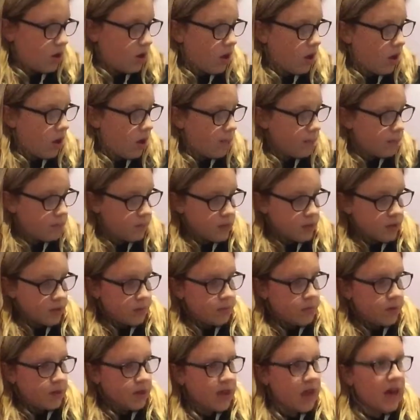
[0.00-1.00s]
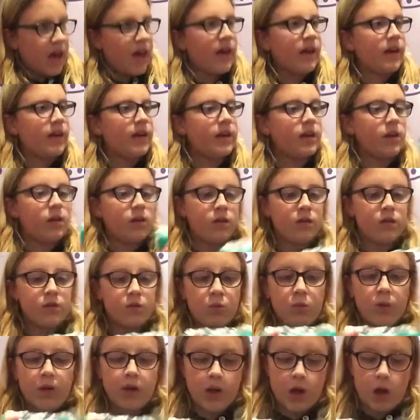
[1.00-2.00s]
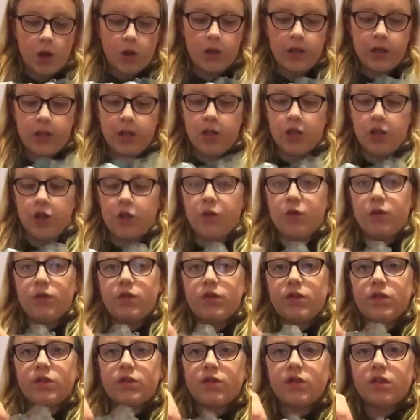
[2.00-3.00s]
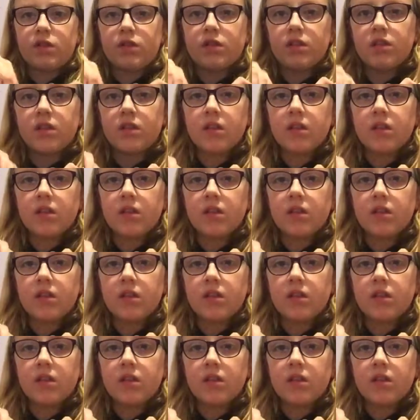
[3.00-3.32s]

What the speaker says: But yeah, we only use